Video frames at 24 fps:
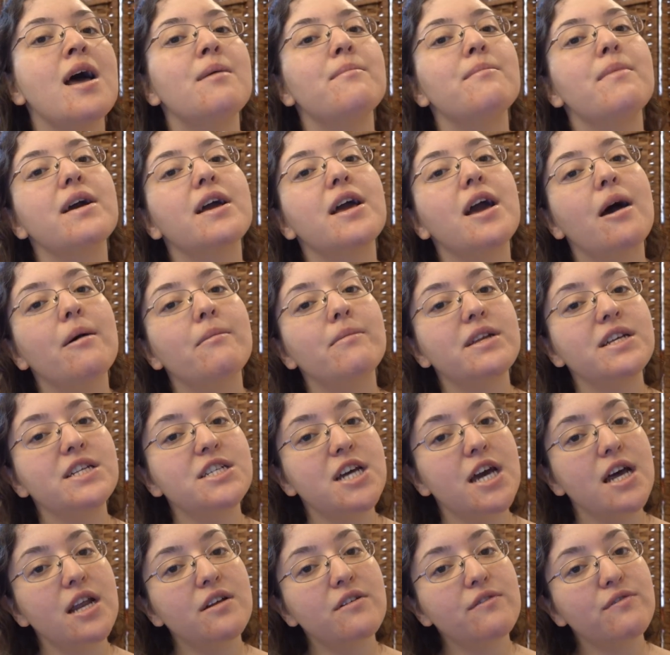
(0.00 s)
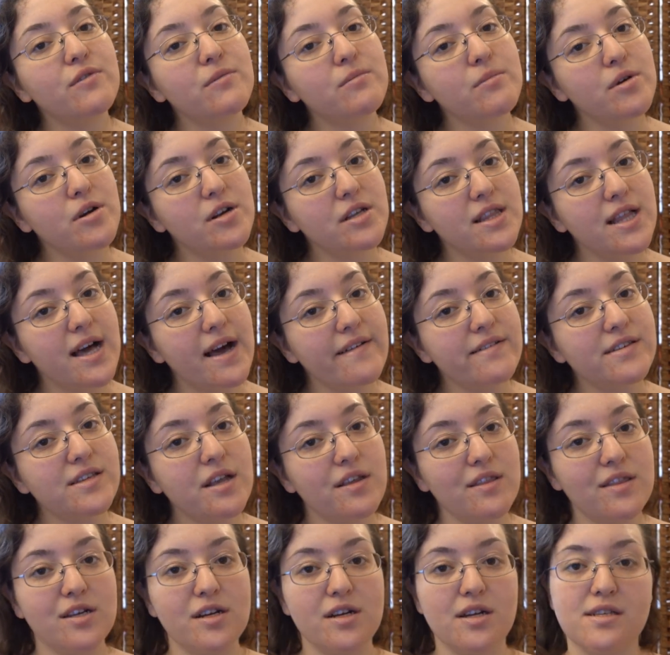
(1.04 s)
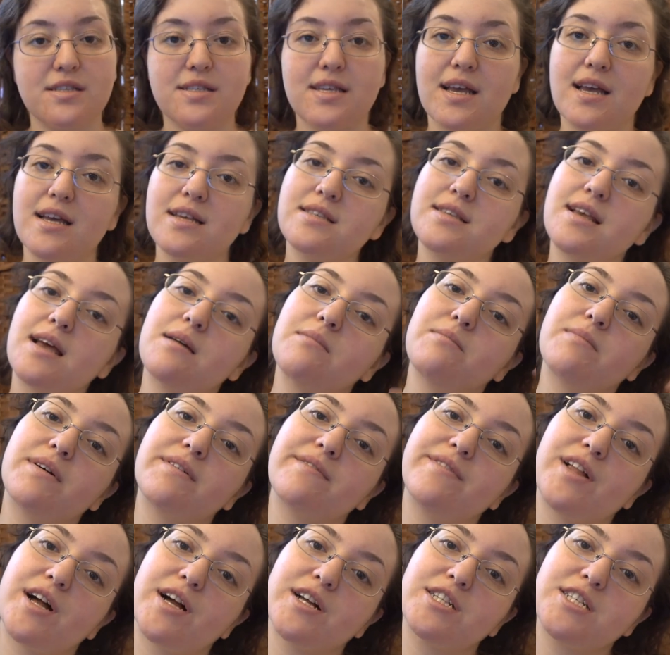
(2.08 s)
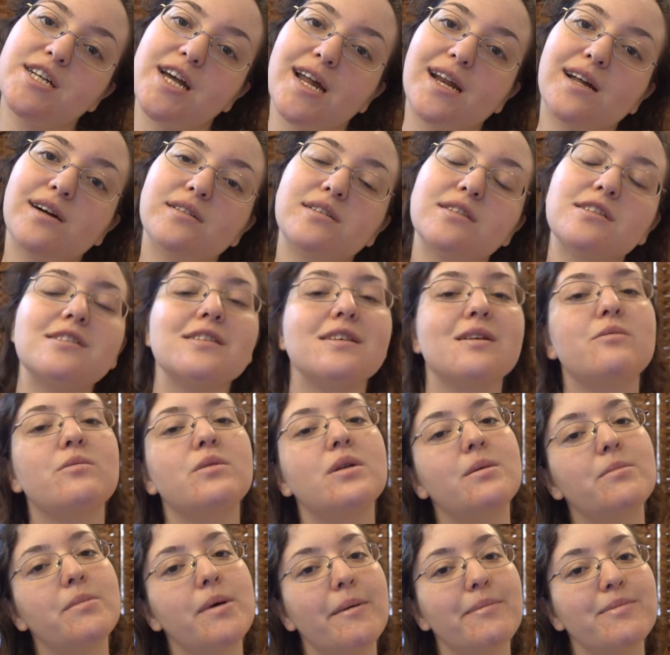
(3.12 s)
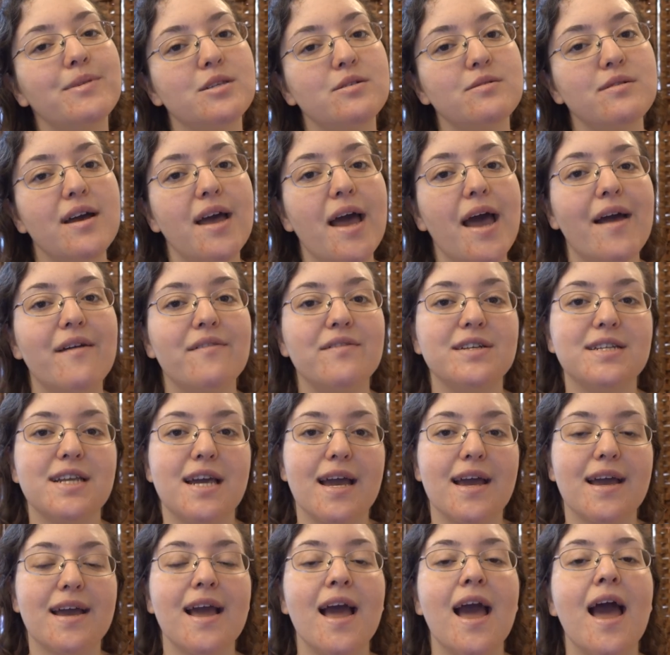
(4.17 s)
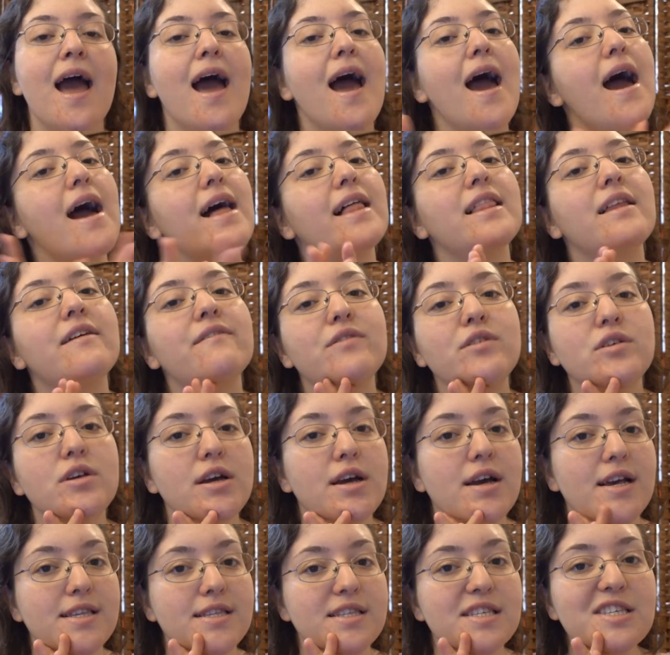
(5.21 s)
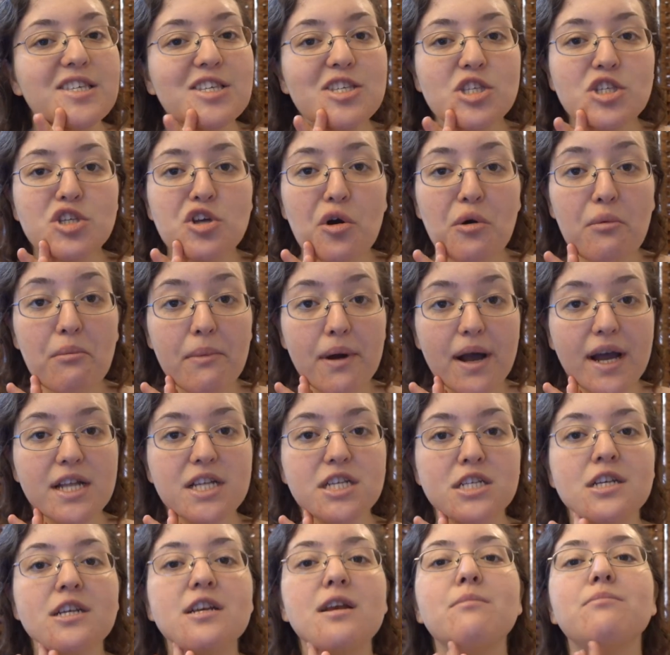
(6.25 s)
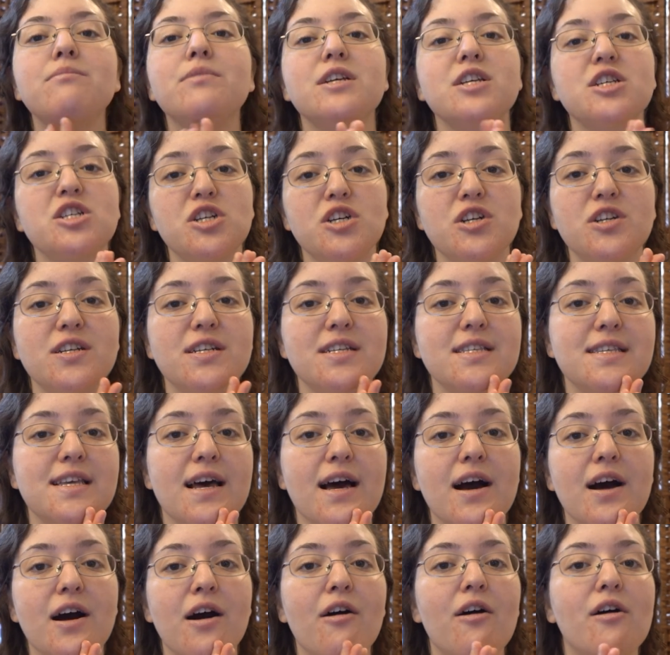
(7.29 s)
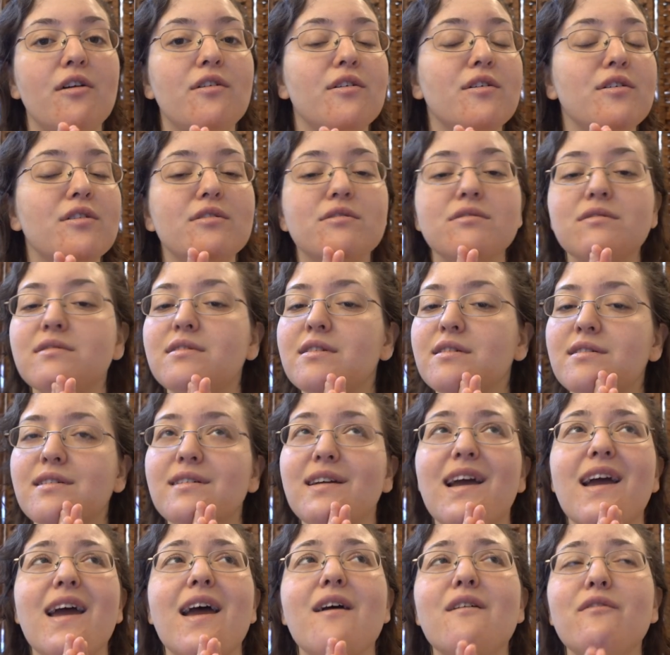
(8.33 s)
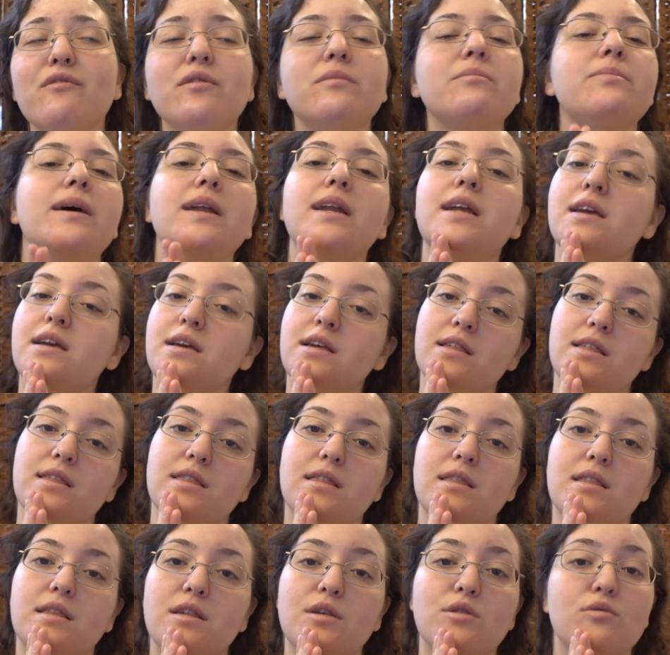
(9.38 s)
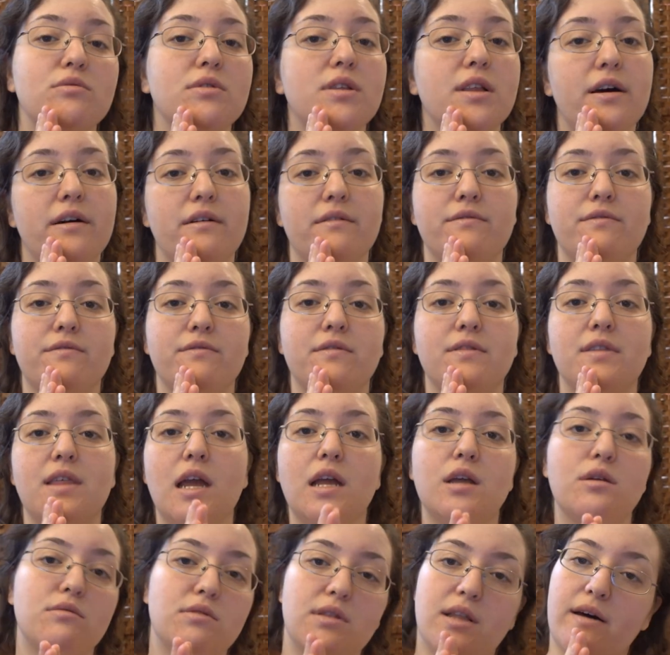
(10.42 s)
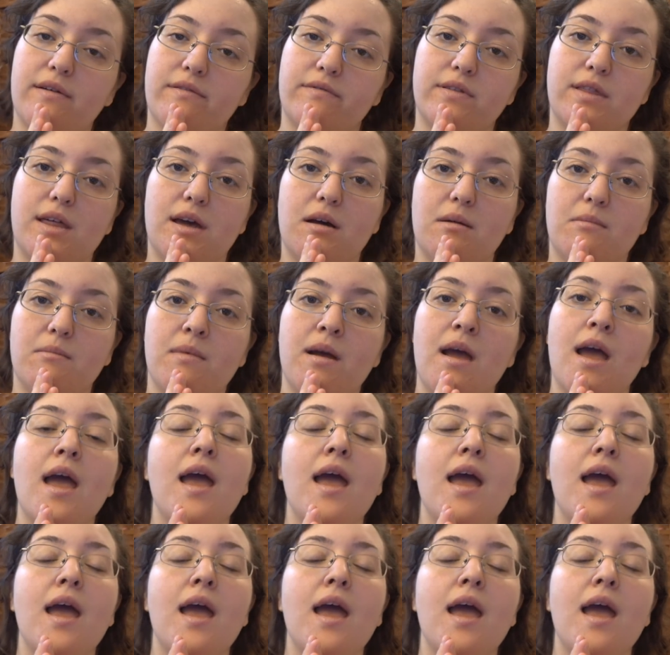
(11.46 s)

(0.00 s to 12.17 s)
My comedy channel for more laughs on Thursdays and my vlog channel to see what I'm up to every day. I love you guys so much. Be sure to tell everybody you love that you love them.